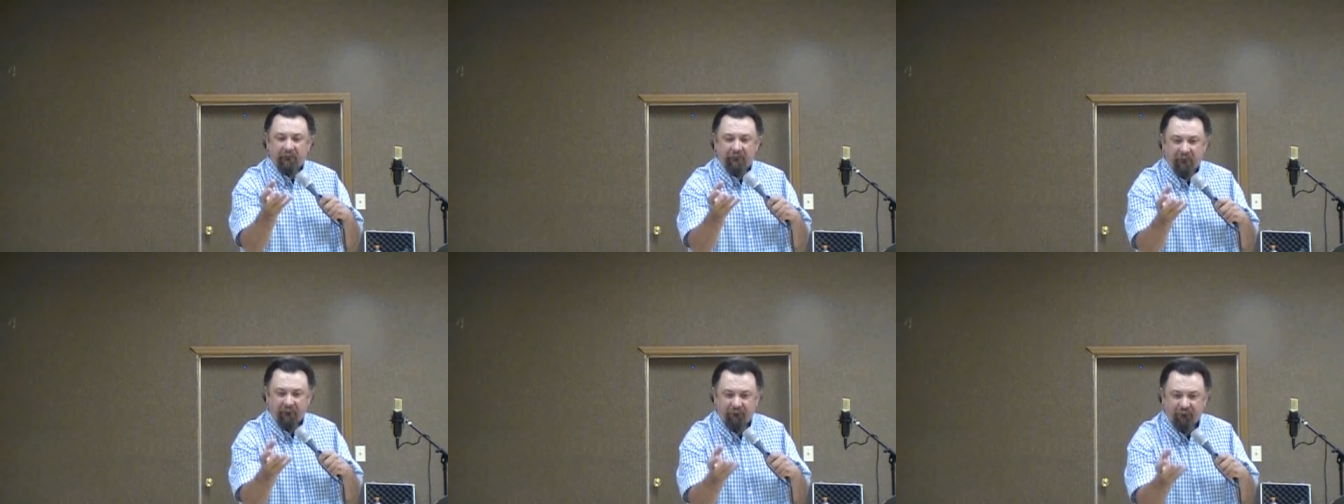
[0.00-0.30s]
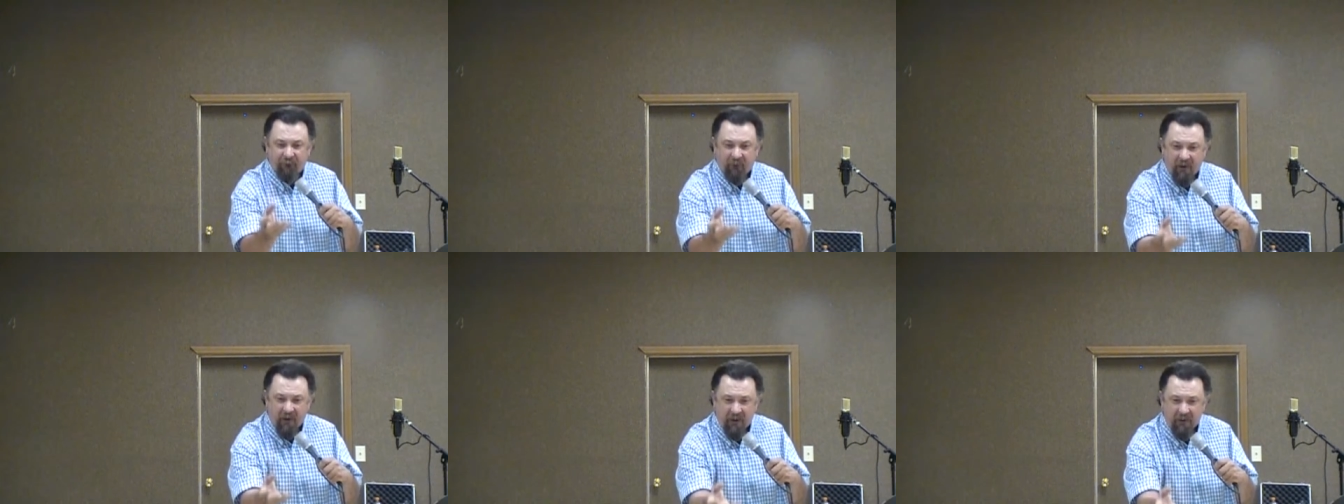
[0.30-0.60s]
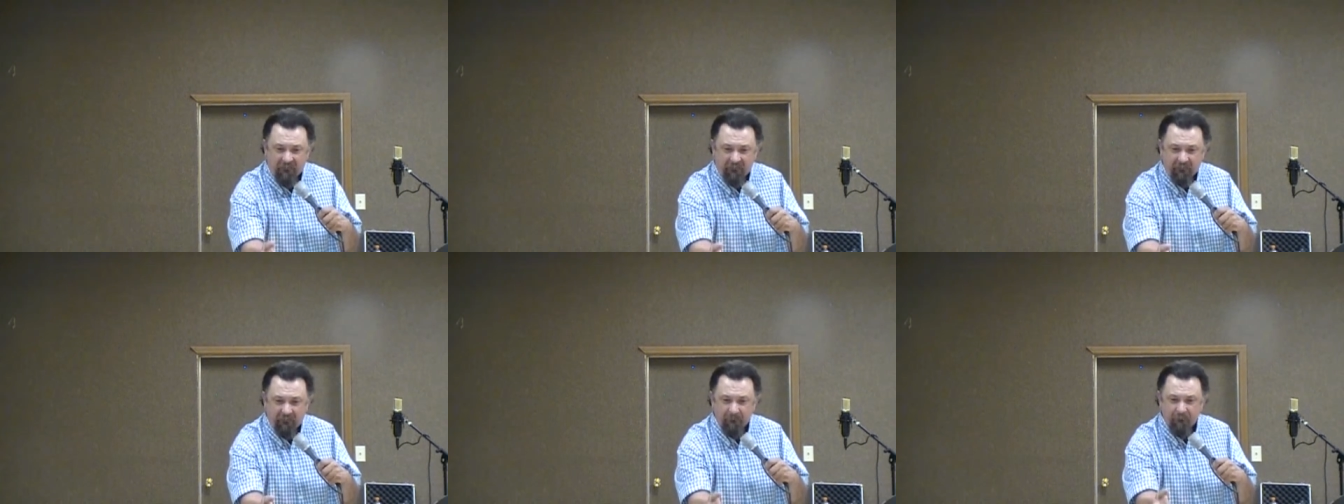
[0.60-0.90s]
at the
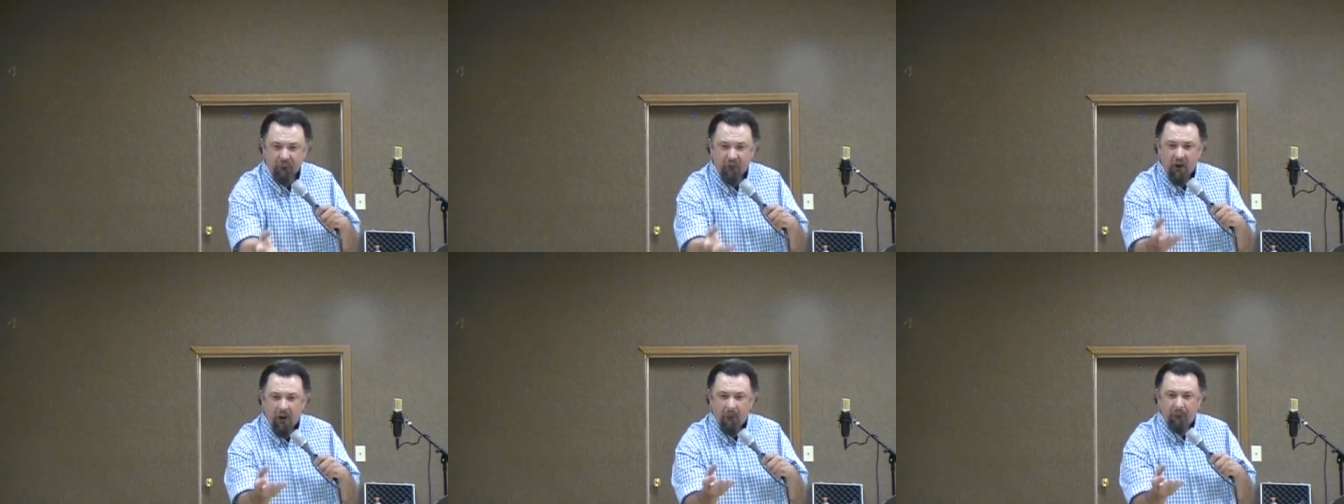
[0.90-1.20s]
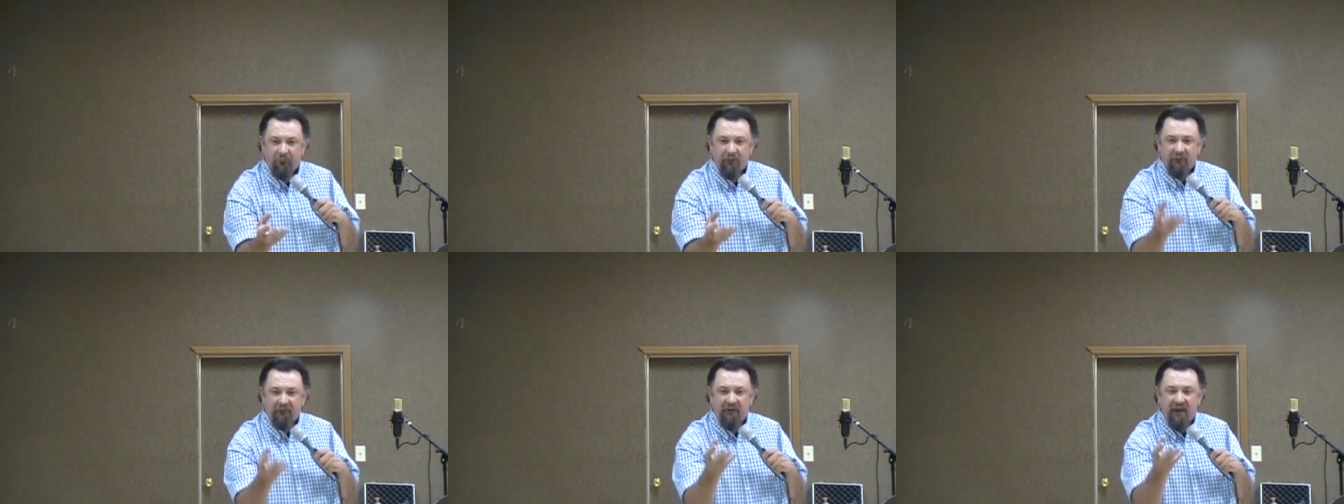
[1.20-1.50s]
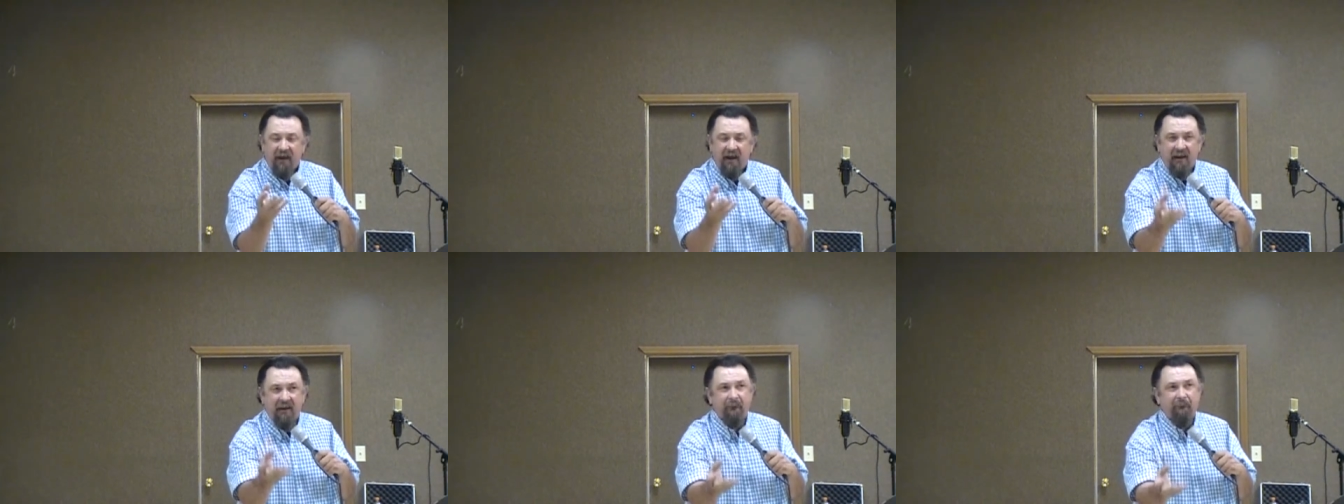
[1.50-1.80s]
feet of the
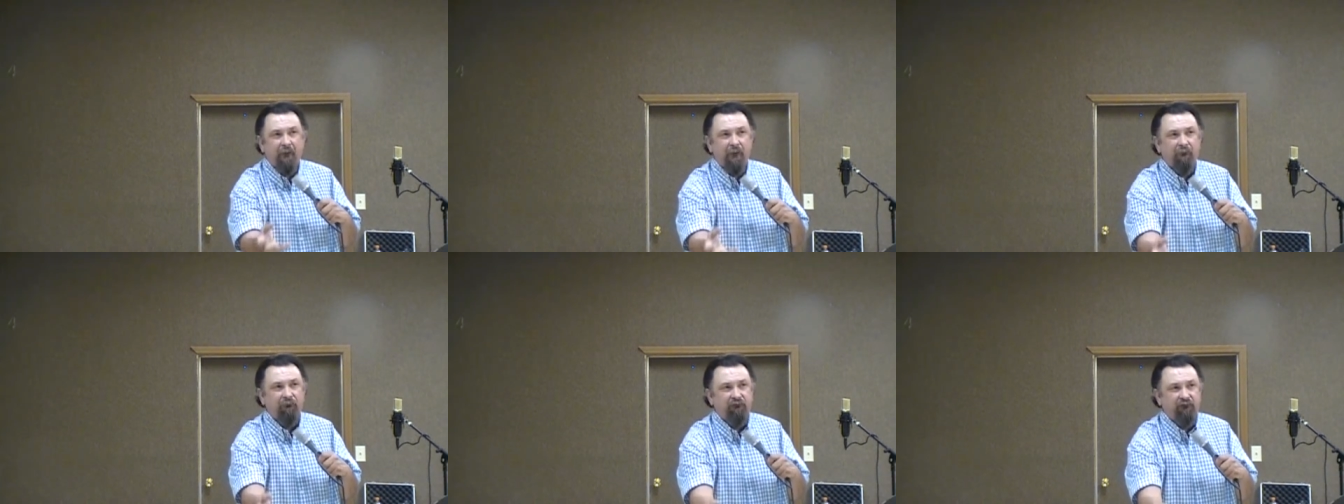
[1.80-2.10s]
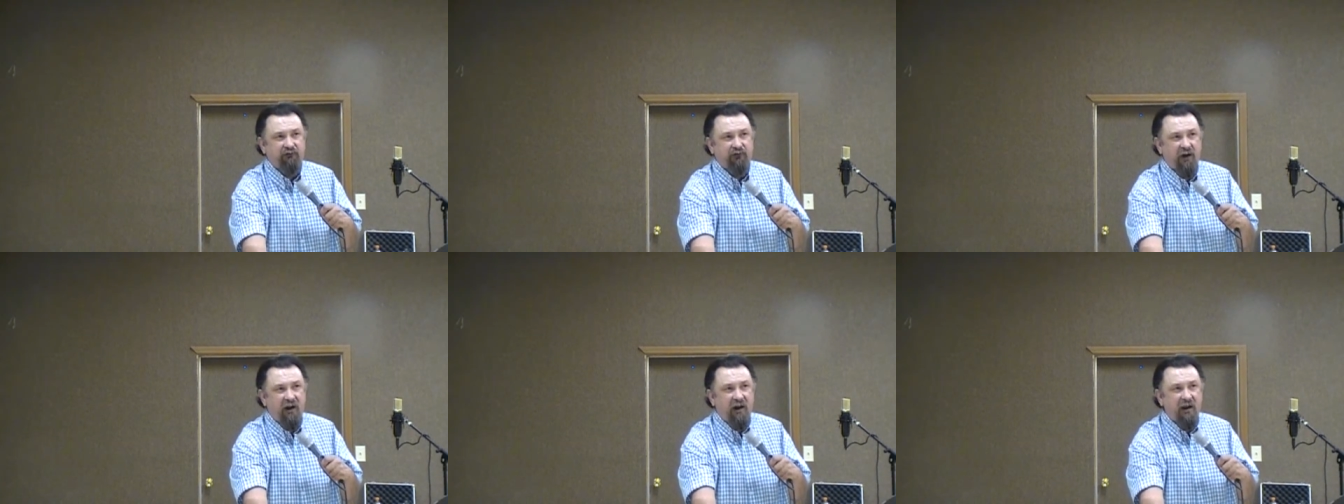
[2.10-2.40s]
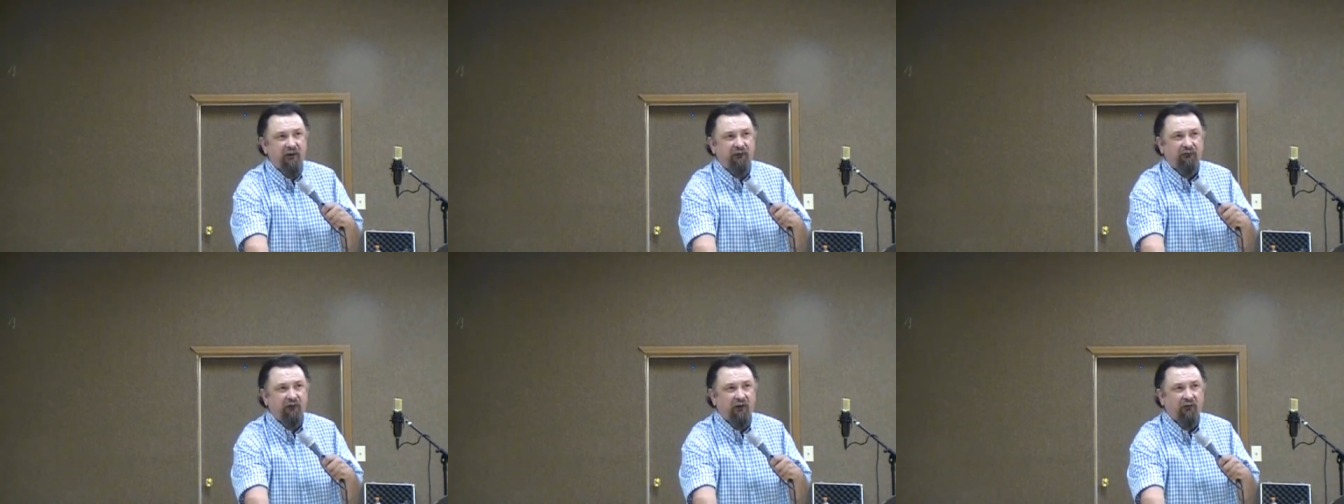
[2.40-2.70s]
name of
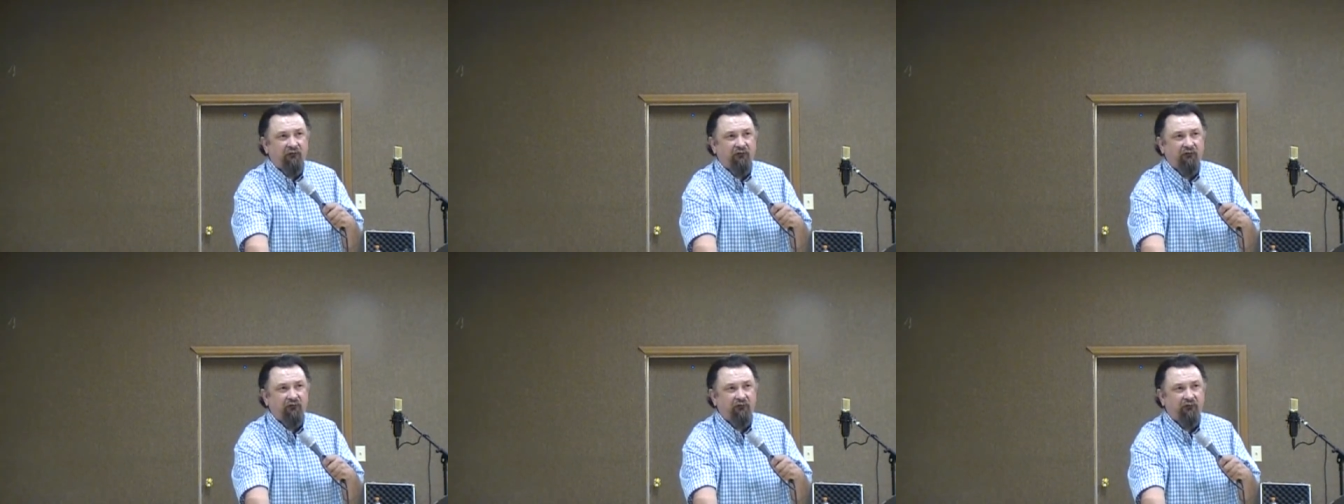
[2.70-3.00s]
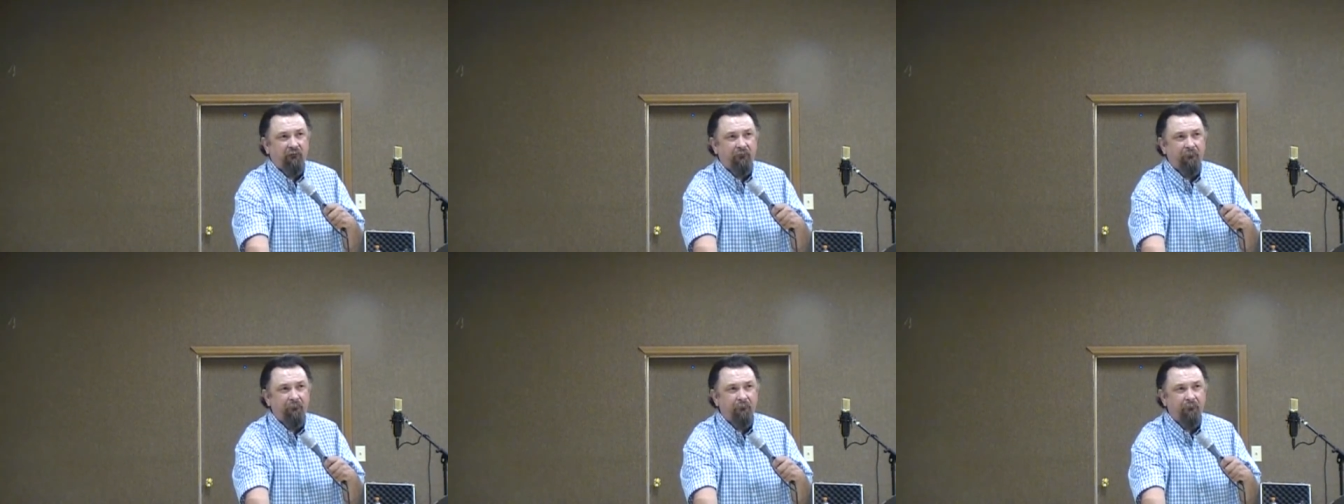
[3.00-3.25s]
Jesus?